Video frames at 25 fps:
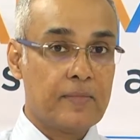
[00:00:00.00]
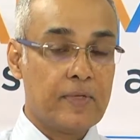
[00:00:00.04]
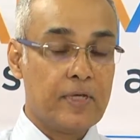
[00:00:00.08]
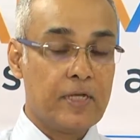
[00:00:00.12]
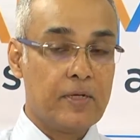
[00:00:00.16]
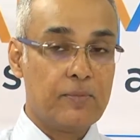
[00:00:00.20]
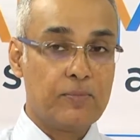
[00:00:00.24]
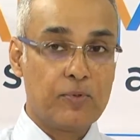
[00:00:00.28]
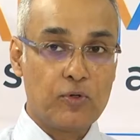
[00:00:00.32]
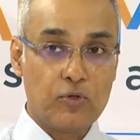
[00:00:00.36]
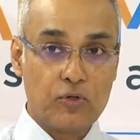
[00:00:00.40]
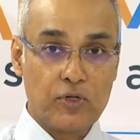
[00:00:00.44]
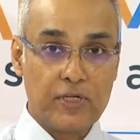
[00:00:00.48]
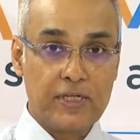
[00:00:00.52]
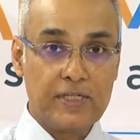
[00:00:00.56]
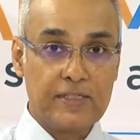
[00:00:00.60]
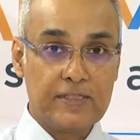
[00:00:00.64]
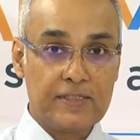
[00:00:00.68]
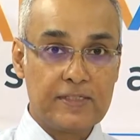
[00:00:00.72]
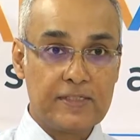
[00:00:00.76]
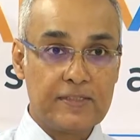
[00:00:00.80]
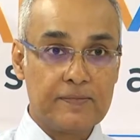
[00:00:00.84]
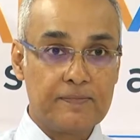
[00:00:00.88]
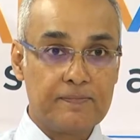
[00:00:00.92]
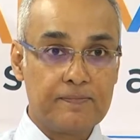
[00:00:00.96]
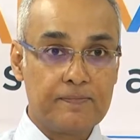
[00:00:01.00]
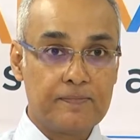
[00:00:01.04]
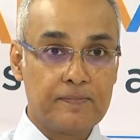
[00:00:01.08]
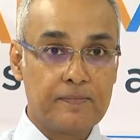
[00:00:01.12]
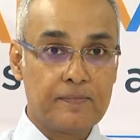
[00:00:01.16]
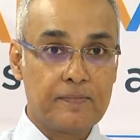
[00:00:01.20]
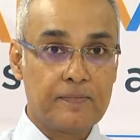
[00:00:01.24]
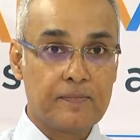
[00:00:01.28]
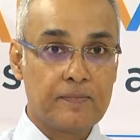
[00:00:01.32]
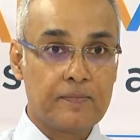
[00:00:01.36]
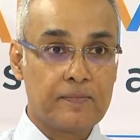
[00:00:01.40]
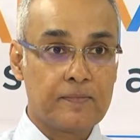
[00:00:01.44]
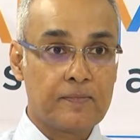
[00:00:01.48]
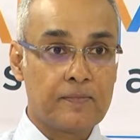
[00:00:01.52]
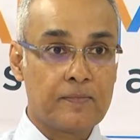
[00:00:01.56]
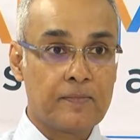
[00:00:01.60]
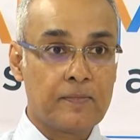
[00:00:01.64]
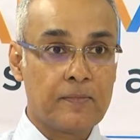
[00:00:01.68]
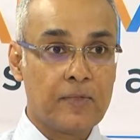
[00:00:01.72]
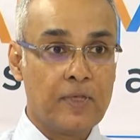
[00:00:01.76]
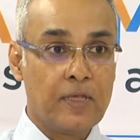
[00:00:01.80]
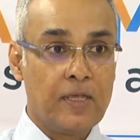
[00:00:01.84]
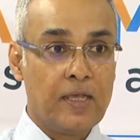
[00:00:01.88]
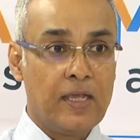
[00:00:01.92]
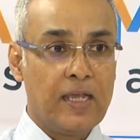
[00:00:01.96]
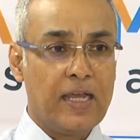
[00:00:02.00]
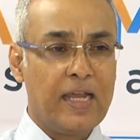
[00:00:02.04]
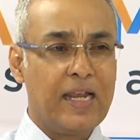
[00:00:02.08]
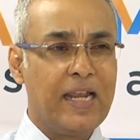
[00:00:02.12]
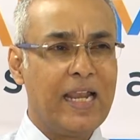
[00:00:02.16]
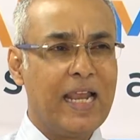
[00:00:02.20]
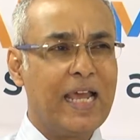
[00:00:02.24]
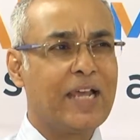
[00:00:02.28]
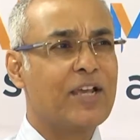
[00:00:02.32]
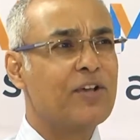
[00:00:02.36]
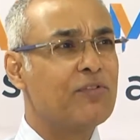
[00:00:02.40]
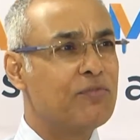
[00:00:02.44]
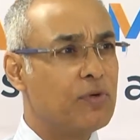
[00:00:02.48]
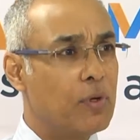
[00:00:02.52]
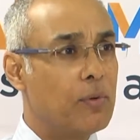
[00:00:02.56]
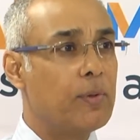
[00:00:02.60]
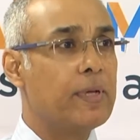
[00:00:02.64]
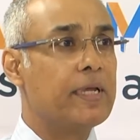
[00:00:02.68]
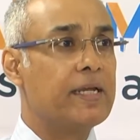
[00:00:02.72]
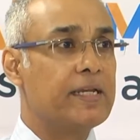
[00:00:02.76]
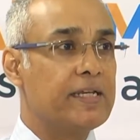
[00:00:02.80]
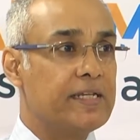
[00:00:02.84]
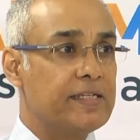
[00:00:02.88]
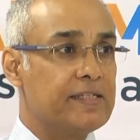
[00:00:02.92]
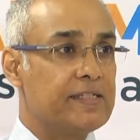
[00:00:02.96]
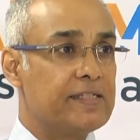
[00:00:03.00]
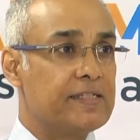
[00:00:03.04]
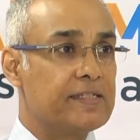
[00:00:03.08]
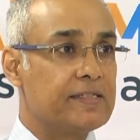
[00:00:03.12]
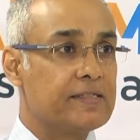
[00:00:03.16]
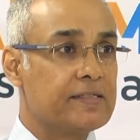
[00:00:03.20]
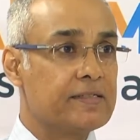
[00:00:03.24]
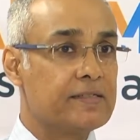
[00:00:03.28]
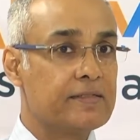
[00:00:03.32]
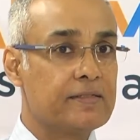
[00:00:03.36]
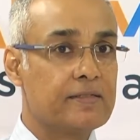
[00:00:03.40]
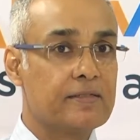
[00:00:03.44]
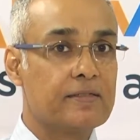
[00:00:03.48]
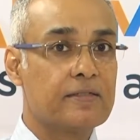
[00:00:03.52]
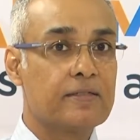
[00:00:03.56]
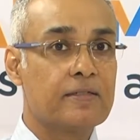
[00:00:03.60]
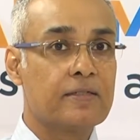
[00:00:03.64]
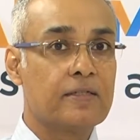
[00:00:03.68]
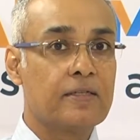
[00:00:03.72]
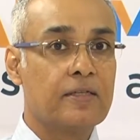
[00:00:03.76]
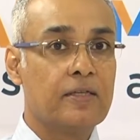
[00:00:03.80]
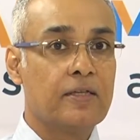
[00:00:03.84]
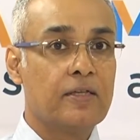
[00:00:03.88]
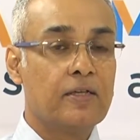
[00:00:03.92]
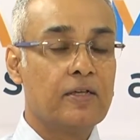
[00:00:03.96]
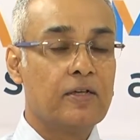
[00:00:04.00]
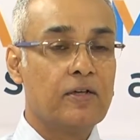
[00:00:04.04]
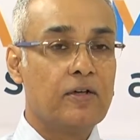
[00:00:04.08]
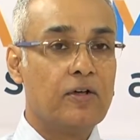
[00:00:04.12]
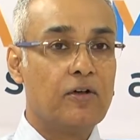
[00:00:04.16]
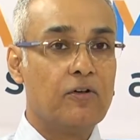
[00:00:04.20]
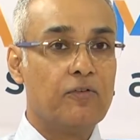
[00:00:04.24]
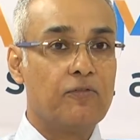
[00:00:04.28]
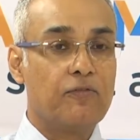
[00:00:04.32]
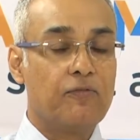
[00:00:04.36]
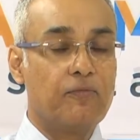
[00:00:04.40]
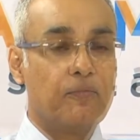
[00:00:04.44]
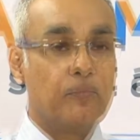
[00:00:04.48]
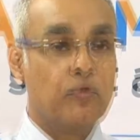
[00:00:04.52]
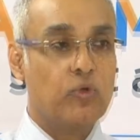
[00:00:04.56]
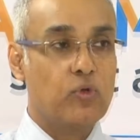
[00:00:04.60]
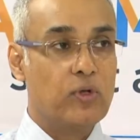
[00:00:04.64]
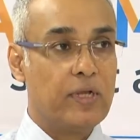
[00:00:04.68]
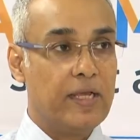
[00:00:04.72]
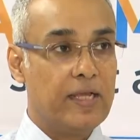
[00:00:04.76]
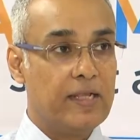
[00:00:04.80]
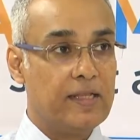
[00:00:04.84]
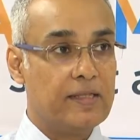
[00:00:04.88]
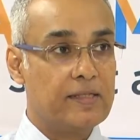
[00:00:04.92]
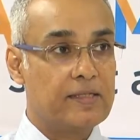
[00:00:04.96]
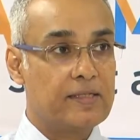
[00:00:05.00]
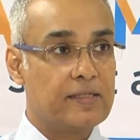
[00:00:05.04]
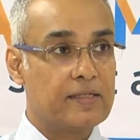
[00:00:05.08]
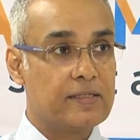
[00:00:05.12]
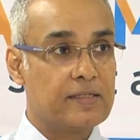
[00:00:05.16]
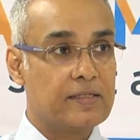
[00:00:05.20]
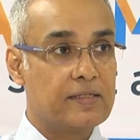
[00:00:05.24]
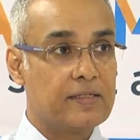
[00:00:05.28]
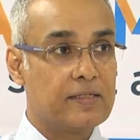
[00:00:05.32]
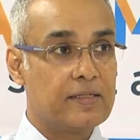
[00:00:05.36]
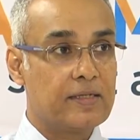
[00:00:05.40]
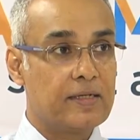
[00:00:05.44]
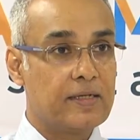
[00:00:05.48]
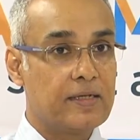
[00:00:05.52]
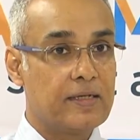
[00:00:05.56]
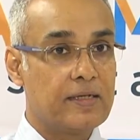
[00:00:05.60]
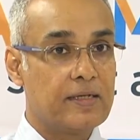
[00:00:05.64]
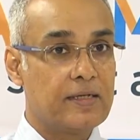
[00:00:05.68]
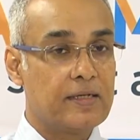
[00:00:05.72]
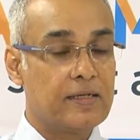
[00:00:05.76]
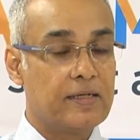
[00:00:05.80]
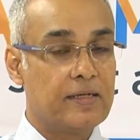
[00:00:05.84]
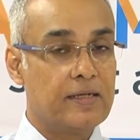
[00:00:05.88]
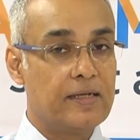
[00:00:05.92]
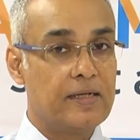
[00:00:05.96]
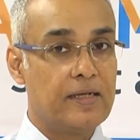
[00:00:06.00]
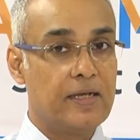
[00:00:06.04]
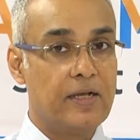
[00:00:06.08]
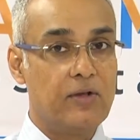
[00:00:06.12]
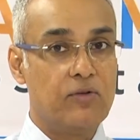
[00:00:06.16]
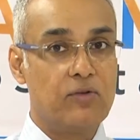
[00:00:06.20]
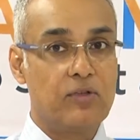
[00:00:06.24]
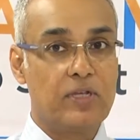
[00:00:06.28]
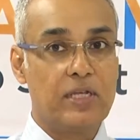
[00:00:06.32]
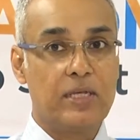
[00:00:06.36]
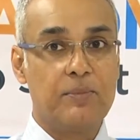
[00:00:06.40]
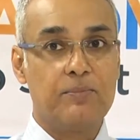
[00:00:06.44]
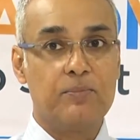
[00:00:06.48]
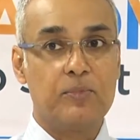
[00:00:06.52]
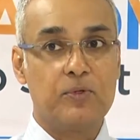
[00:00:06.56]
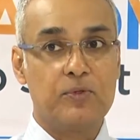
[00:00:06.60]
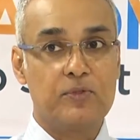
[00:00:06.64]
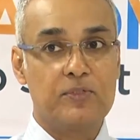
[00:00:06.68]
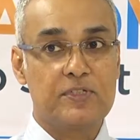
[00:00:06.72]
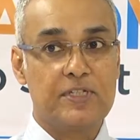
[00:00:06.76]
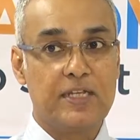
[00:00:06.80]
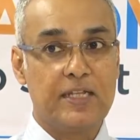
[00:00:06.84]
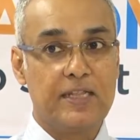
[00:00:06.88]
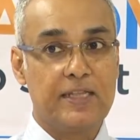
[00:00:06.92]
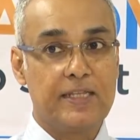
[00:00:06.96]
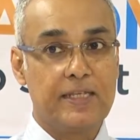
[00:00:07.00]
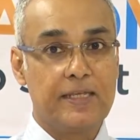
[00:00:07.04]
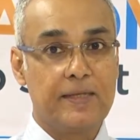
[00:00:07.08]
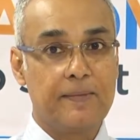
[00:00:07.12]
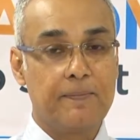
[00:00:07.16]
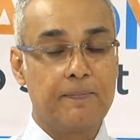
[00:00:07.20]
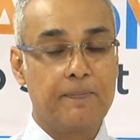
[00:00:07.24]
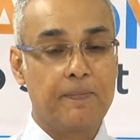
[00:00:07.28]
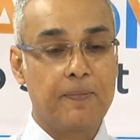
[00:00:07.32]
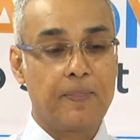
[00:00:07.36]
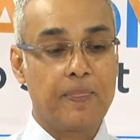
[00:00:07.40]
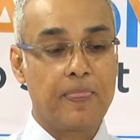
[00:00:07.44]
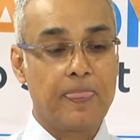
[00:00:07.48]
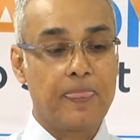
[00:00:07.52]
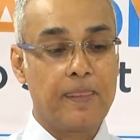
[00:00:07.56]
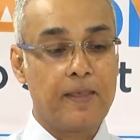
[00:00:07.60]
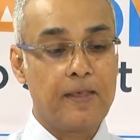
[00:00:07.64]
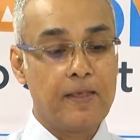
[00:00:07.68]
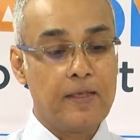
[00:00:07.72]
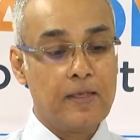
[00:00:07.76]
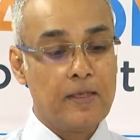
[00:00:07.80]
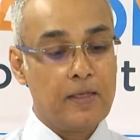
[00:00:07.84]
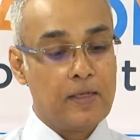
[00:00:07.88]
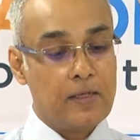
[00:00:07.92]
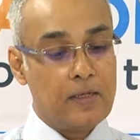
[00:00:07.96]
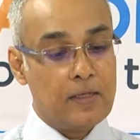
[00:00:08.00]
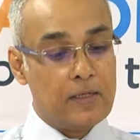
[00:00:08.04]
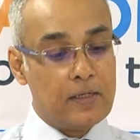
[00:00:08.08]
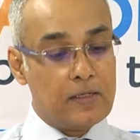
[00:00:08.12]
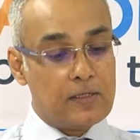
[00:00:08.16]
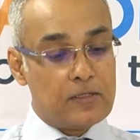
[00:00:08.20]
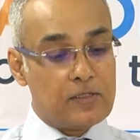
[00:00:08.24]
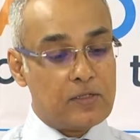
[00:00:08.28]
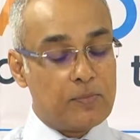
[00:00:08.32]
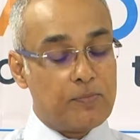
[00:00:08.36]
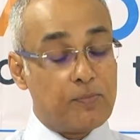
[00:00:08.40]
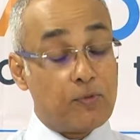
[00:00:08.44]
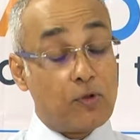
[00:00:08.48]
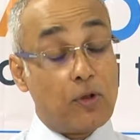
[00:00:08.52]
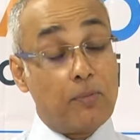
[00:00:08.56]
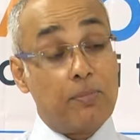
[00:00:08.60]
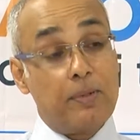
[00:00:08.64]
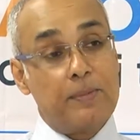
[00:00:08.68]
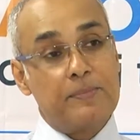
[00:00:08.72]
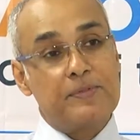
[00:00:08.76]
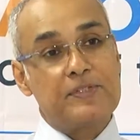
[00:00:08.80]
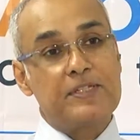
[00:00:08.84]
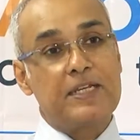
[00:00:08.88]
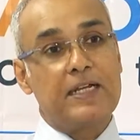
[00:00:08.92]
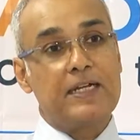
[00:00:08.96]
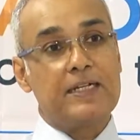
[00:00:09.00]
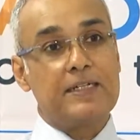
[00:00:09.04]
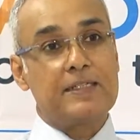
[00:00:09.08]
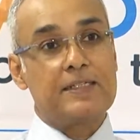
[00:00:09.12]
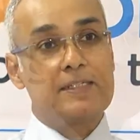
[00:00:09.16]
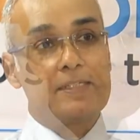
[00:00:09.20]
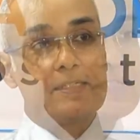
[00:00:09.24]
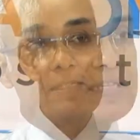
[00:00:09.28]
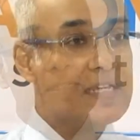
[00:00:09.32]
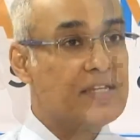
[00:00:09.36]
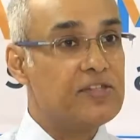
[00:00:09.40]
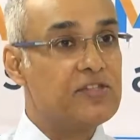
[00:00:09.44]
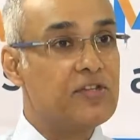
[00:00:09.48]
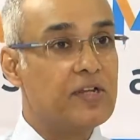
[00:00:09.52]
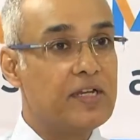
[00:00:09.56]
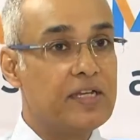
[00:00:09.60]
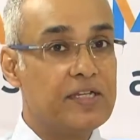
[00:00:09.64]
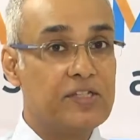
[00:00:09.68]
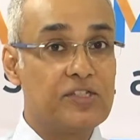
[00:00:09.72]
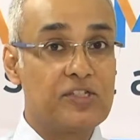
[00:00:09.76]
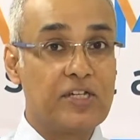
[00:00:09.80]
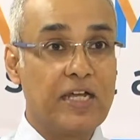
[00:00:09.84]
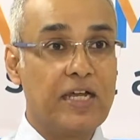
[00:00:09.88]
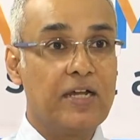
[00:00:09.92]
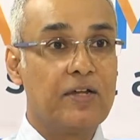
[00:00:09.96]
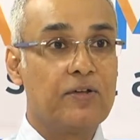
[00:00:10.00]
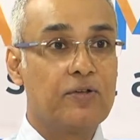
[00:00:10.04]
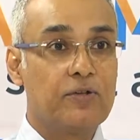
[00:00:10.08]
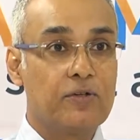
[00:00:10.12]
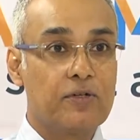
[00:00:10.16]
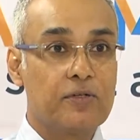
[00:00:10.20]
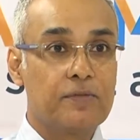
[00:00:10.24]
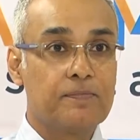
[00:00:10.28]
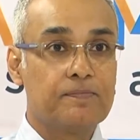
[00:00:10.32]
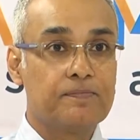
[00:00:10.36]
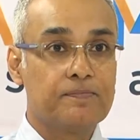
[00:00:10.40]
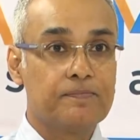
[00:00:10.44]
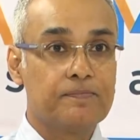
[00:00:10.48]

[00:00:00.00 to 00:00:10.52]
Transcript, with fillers: and proteins, and lack of awareness of bone health and how to keep bones healthy. So the problem starts essentially in childhood,